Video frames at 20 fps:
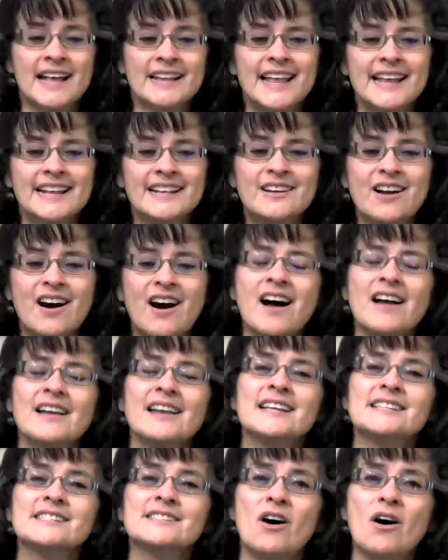that God
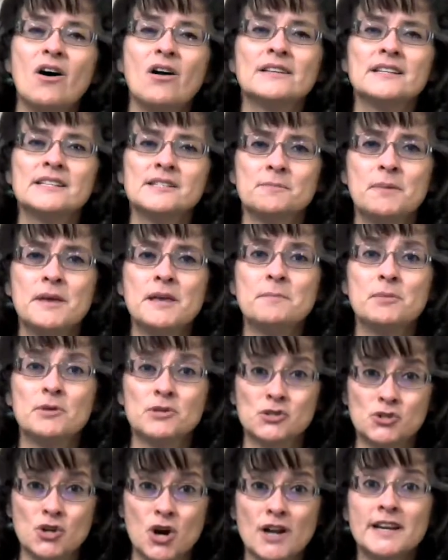has called his people,
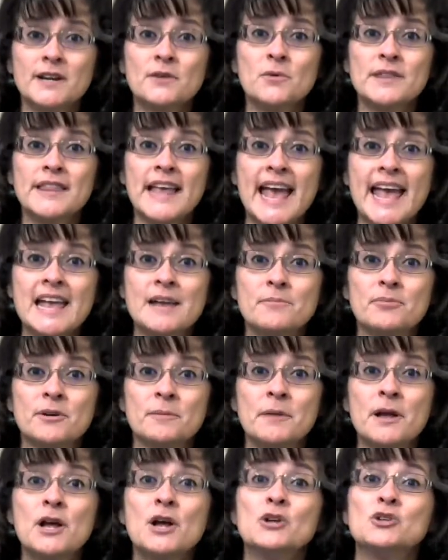starting with
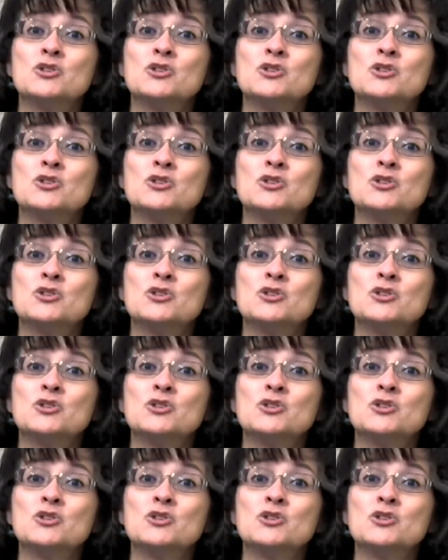Abram,